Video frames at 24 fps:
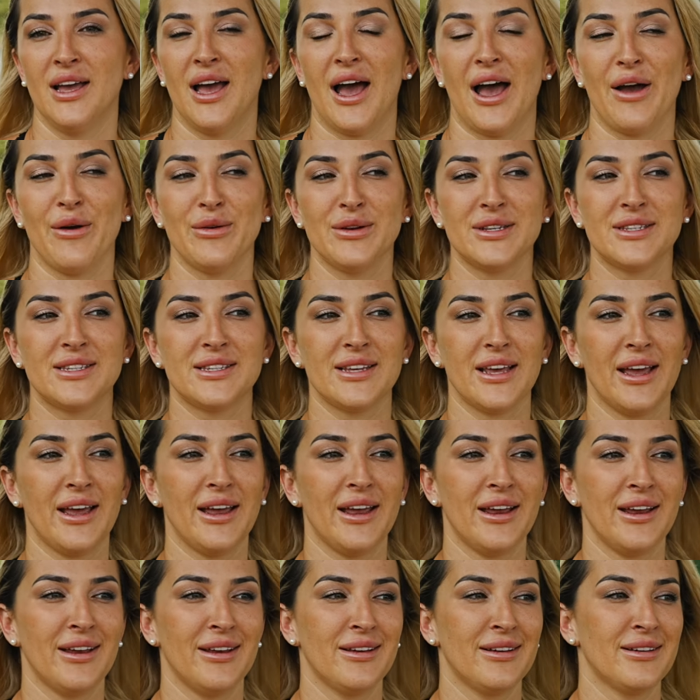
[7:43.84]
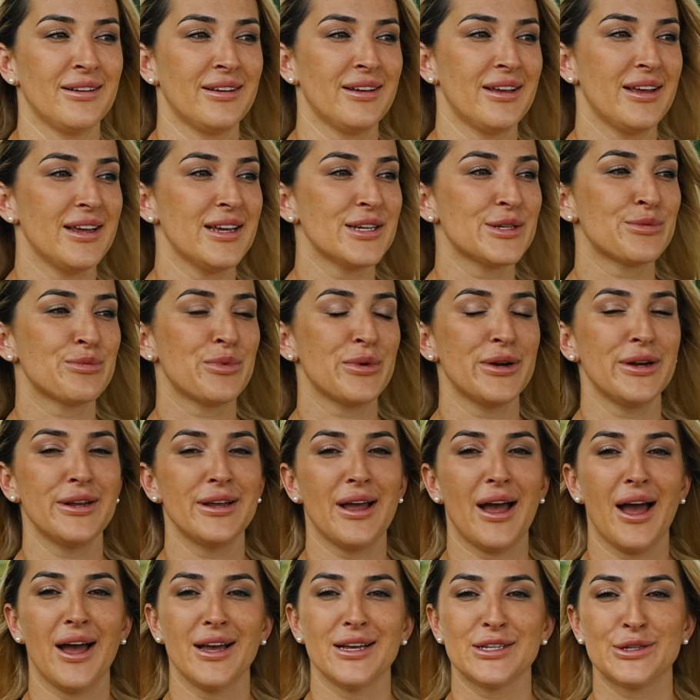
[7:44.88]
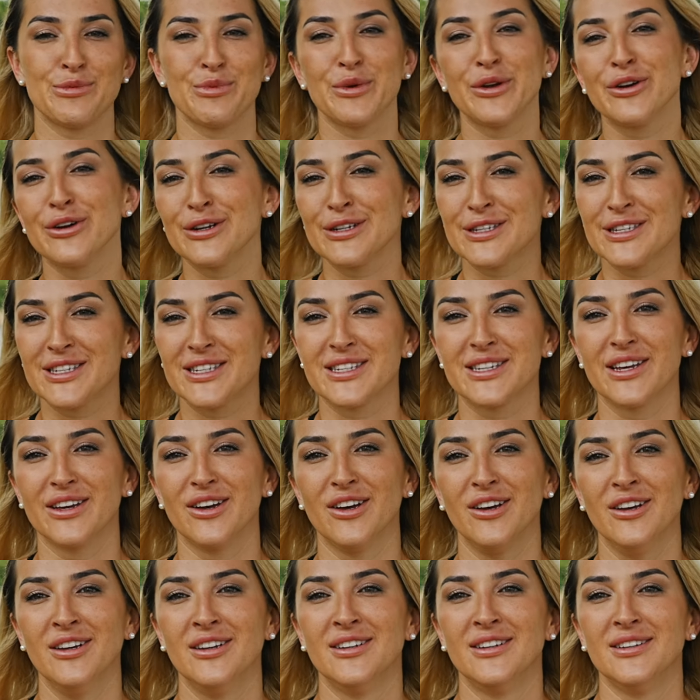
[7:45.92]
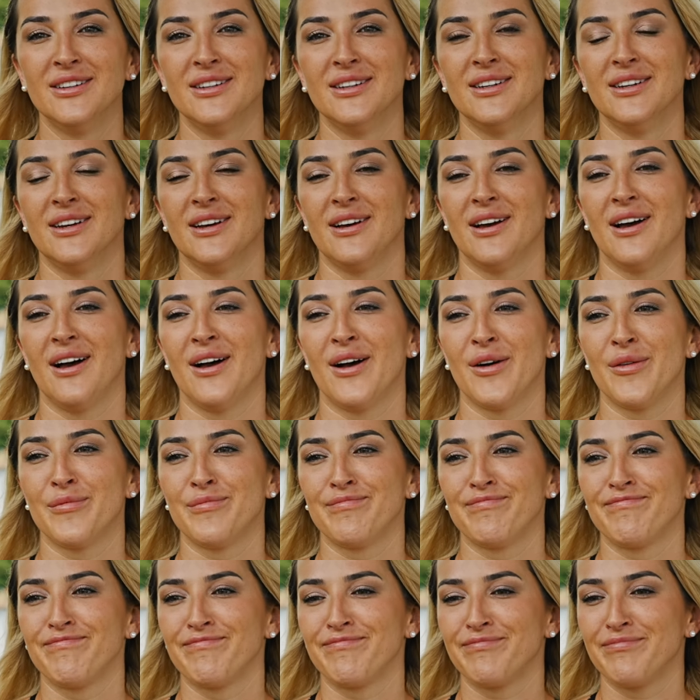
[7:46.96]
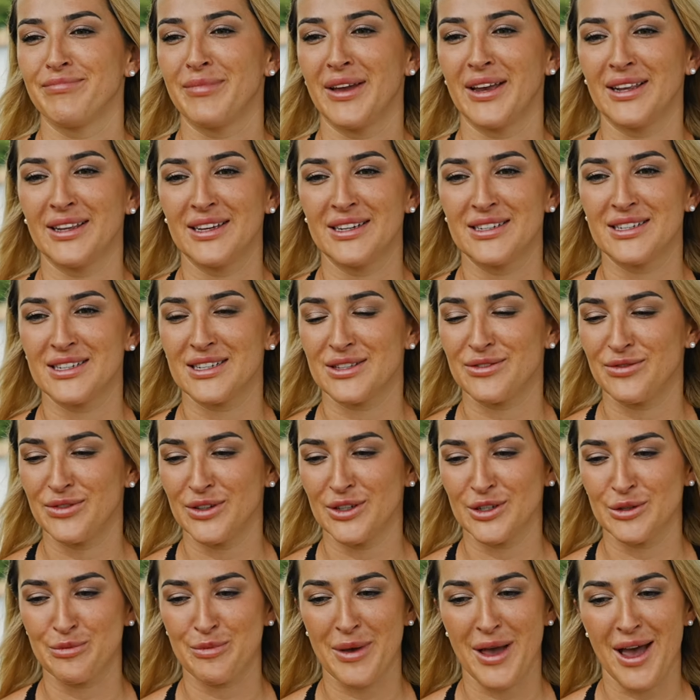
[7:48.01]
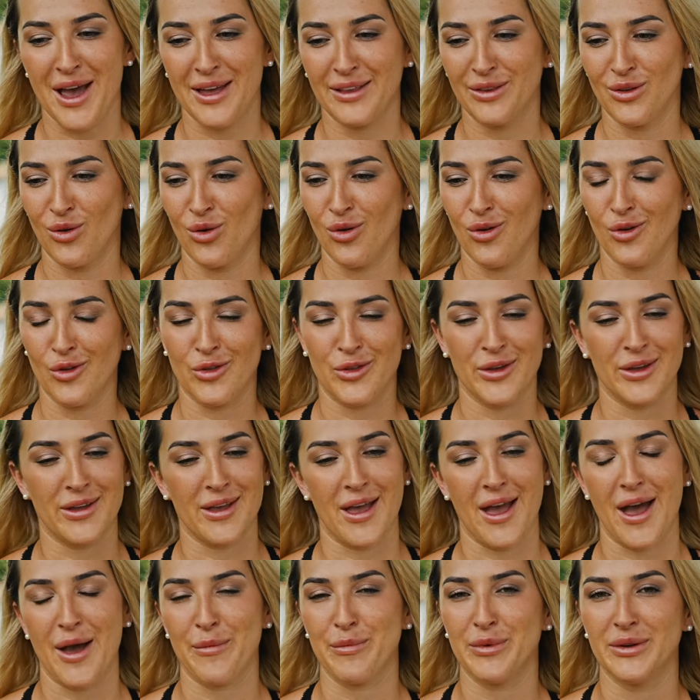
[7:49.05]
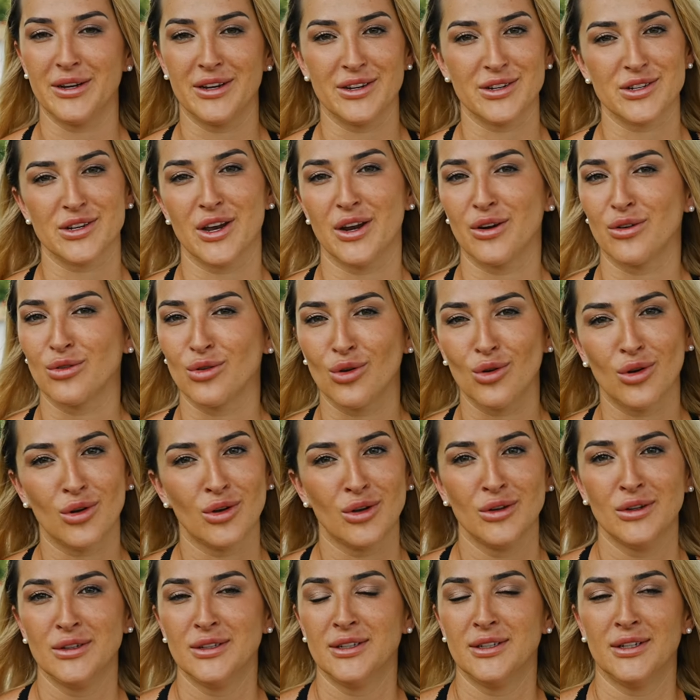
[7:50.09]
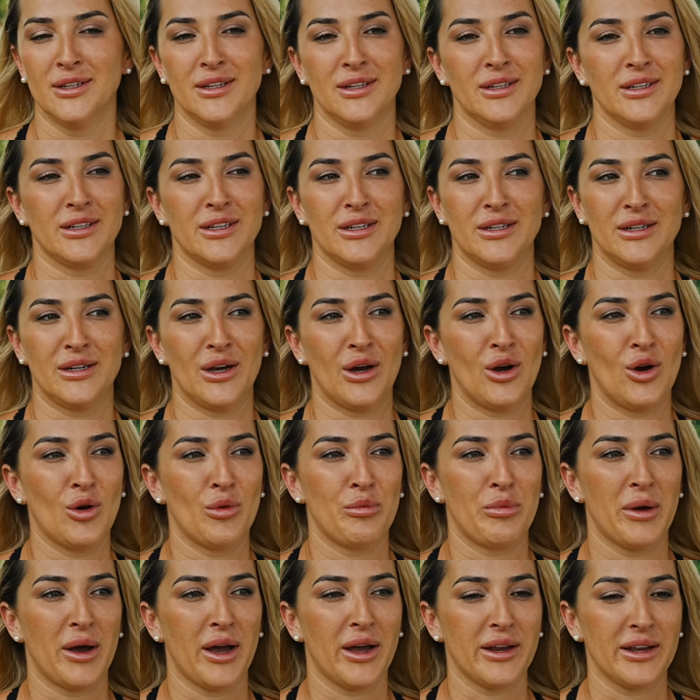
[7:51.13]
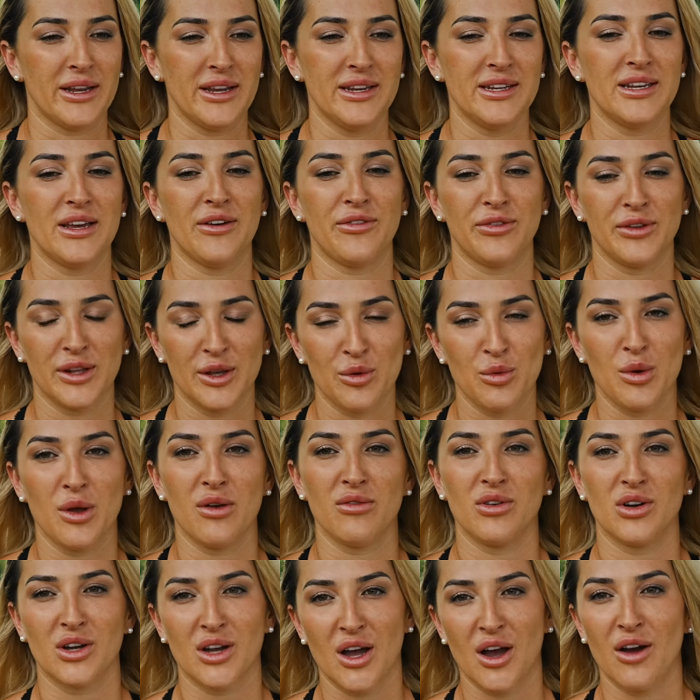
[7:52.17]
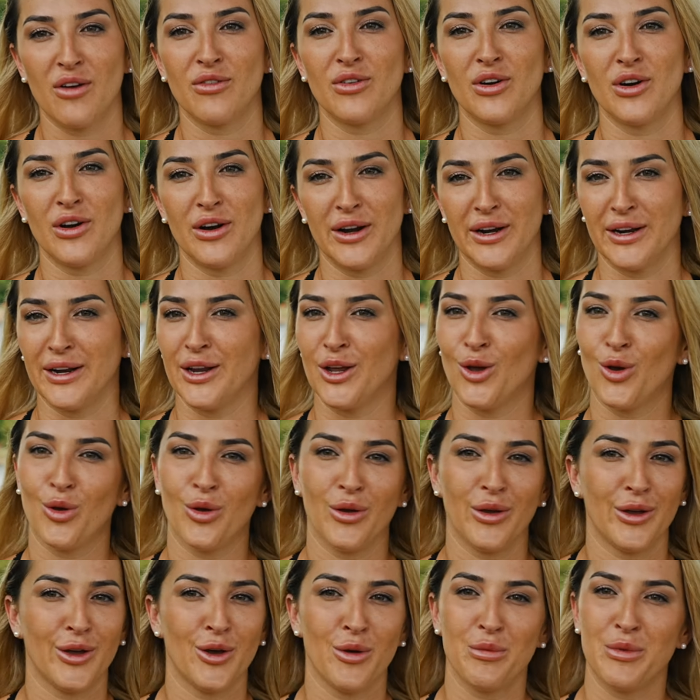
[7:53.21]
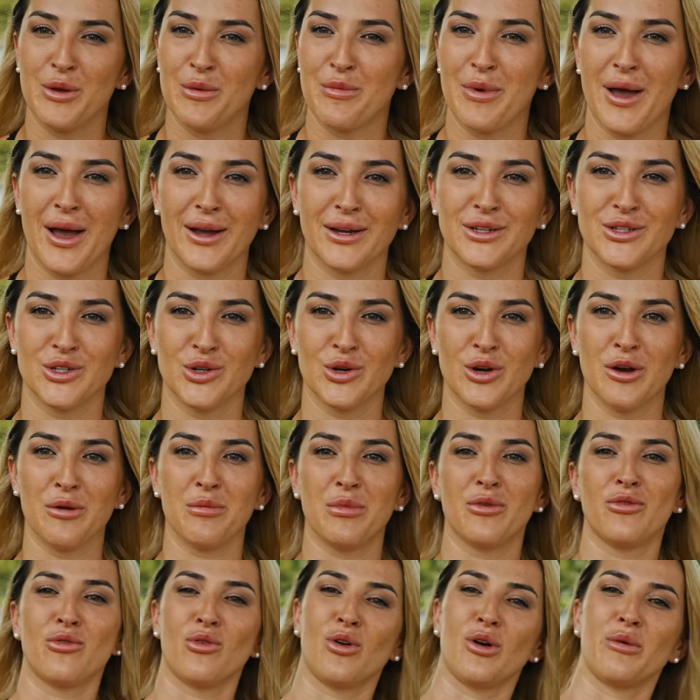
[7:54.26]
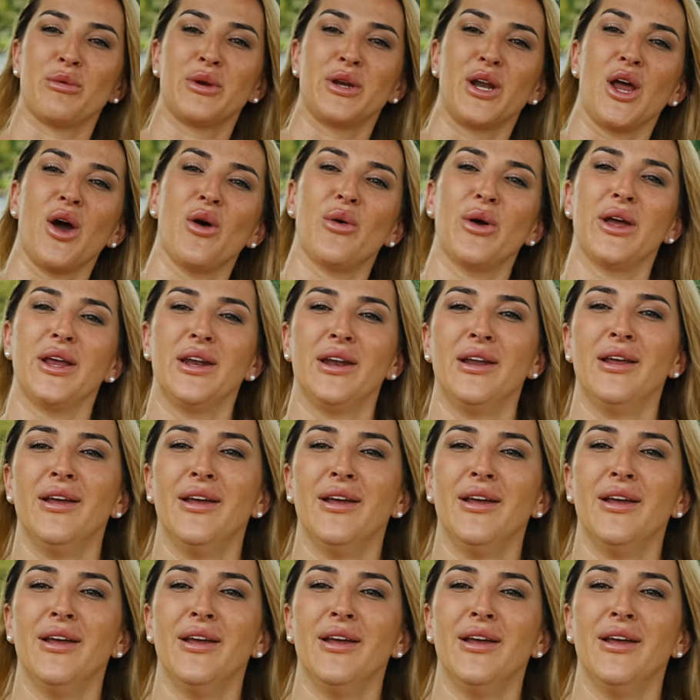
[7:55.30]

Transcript: I would say, he's pretty high spirits still, um, mainly just feels bad the whole thing happened in general, you know, but he definitely will recover, and he'll he'll be back to it before we know it.